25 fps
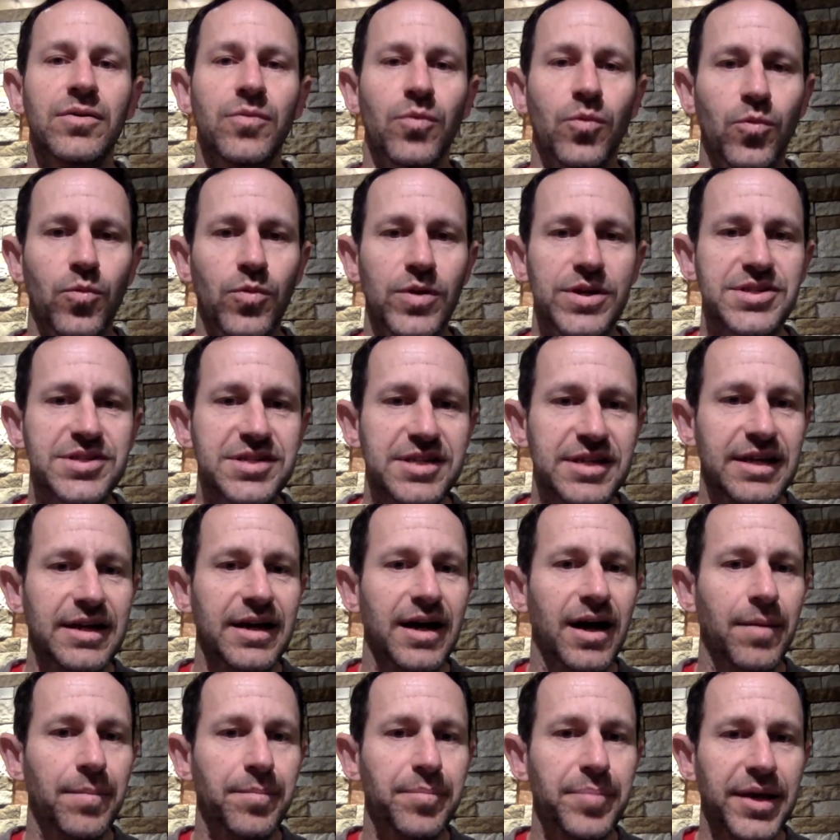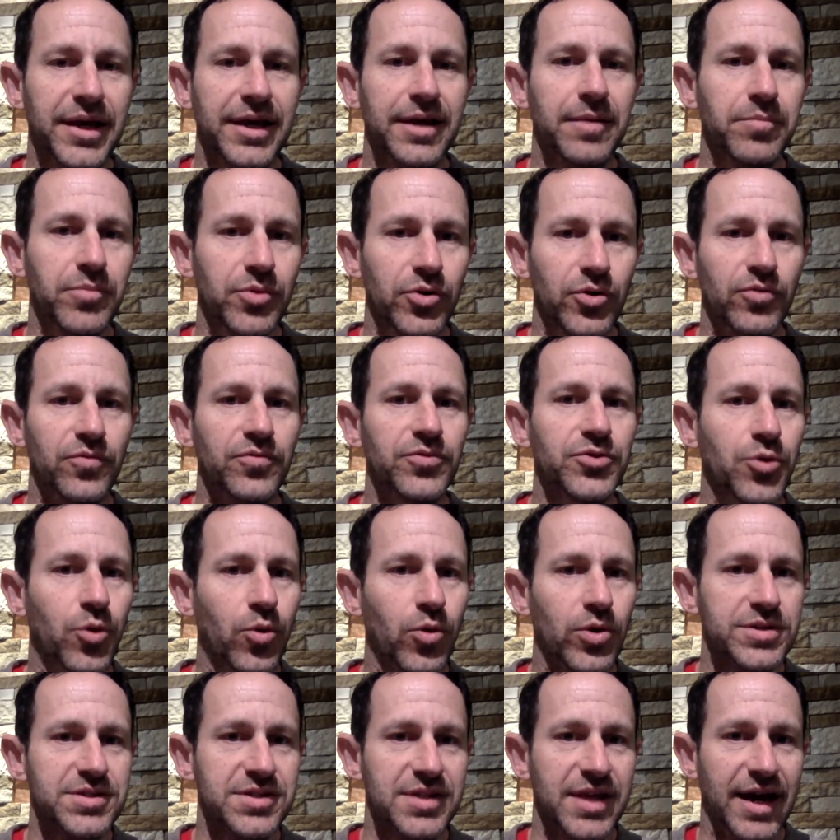we see a big move
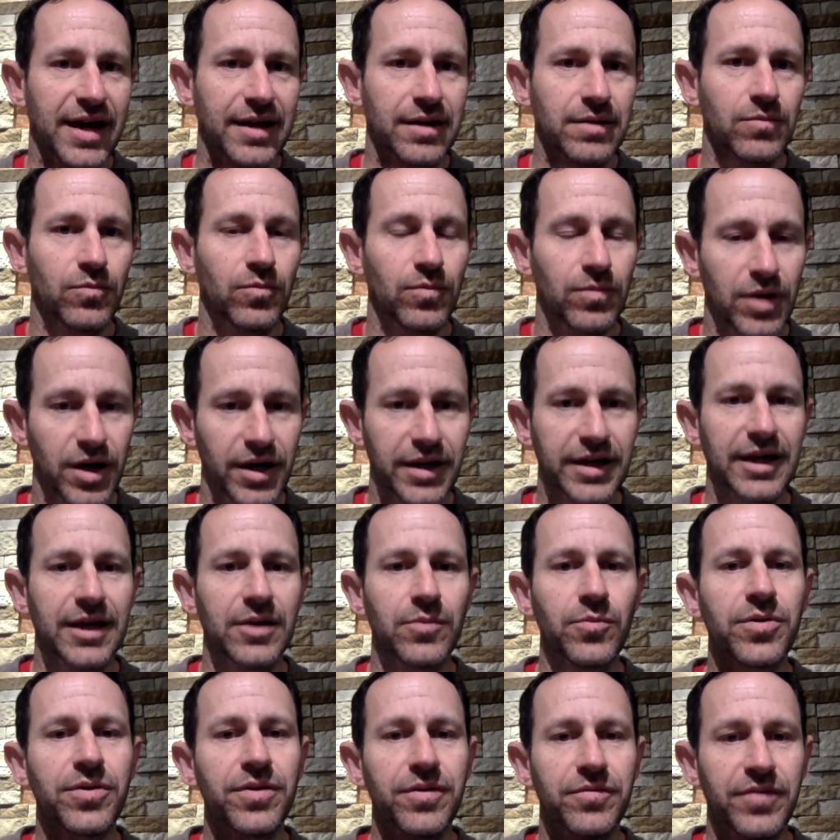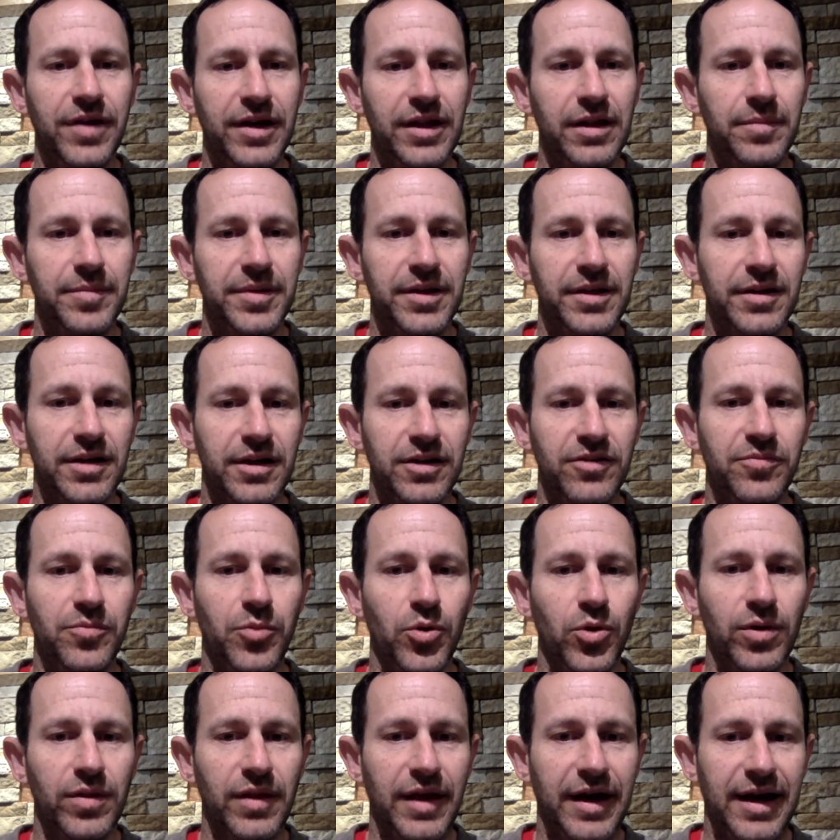towards that, again with the availability of
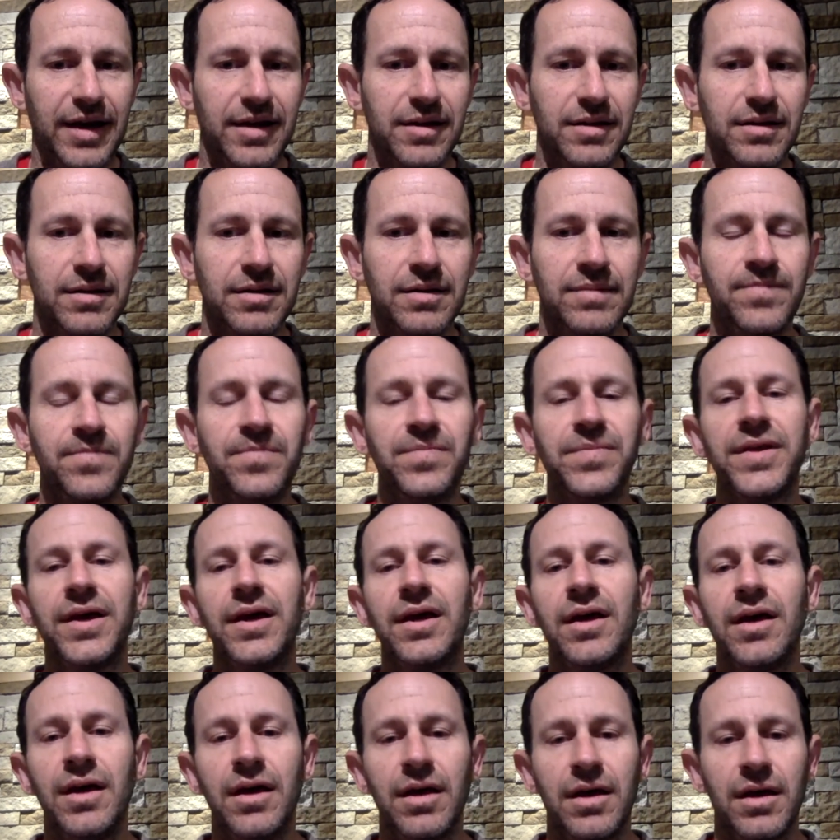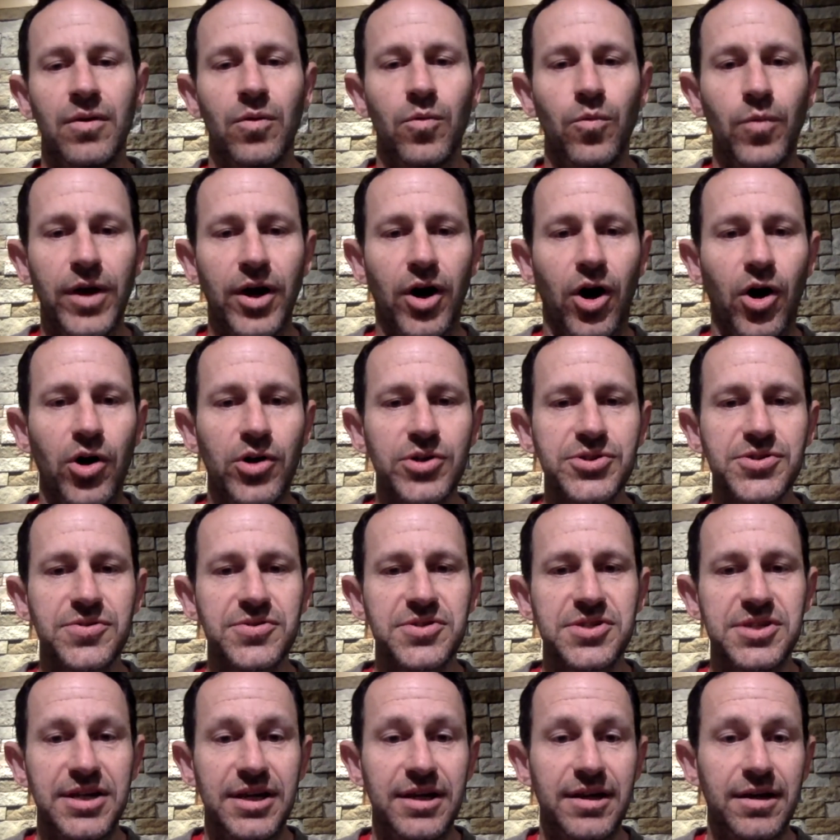more land. We also
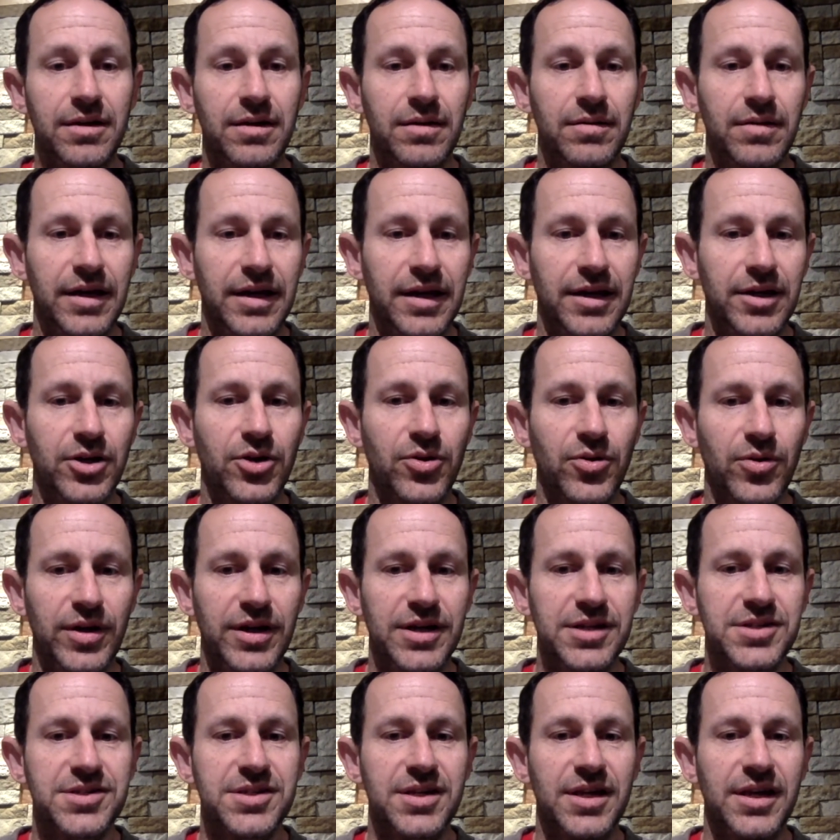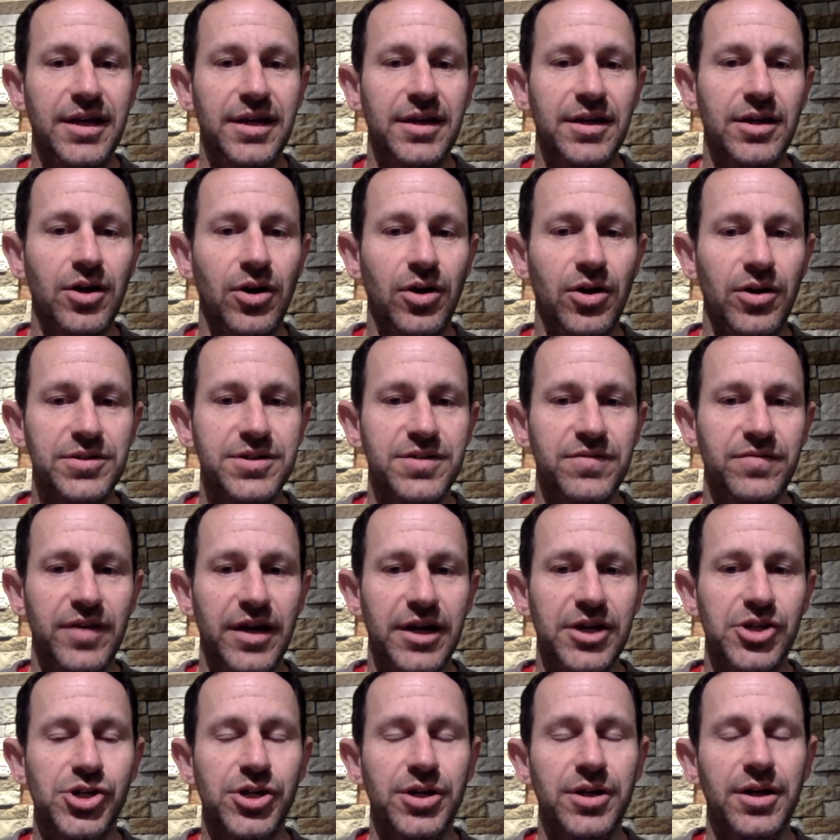see increase in
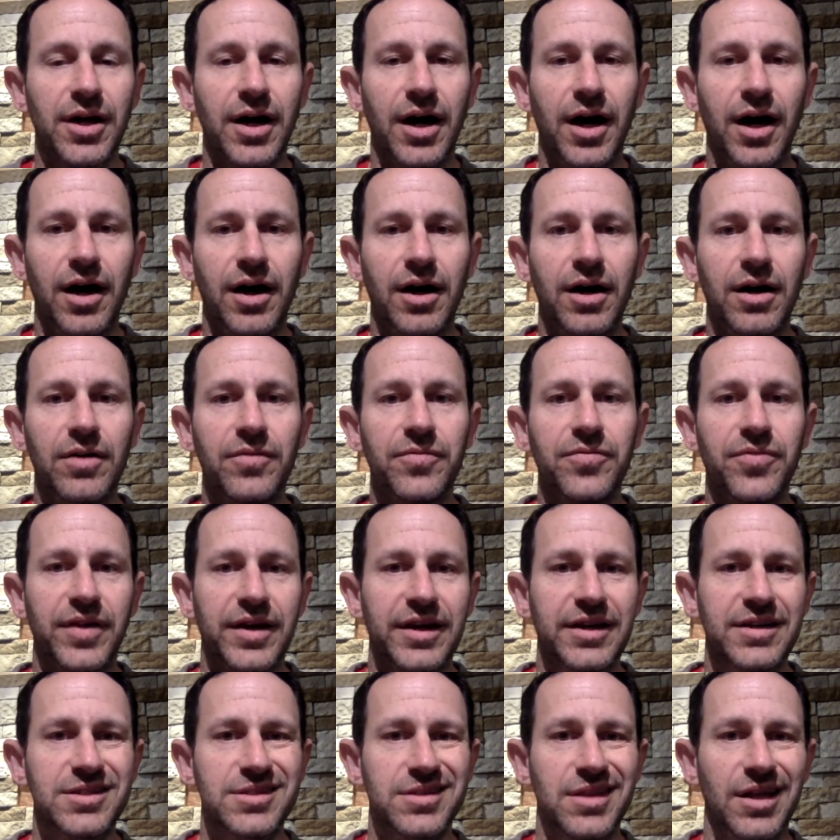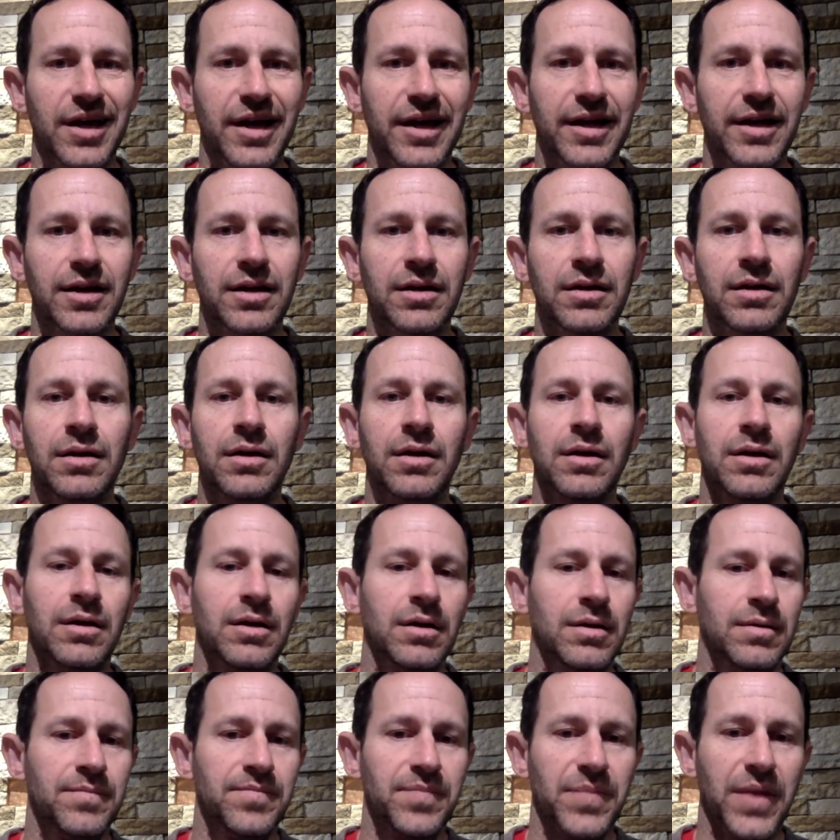cultivation of things like
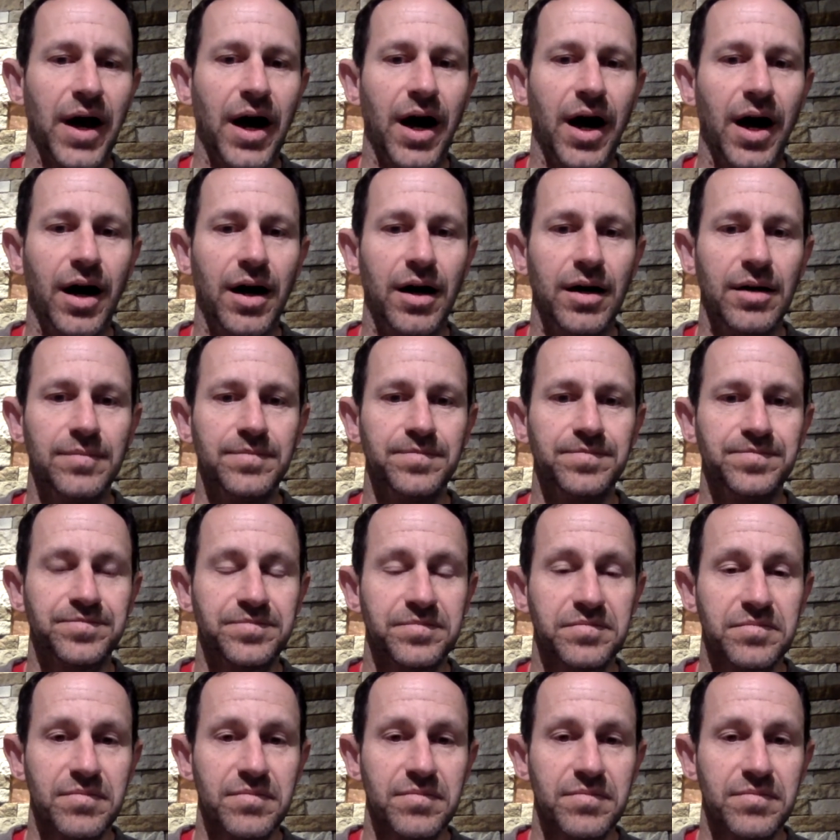cotton,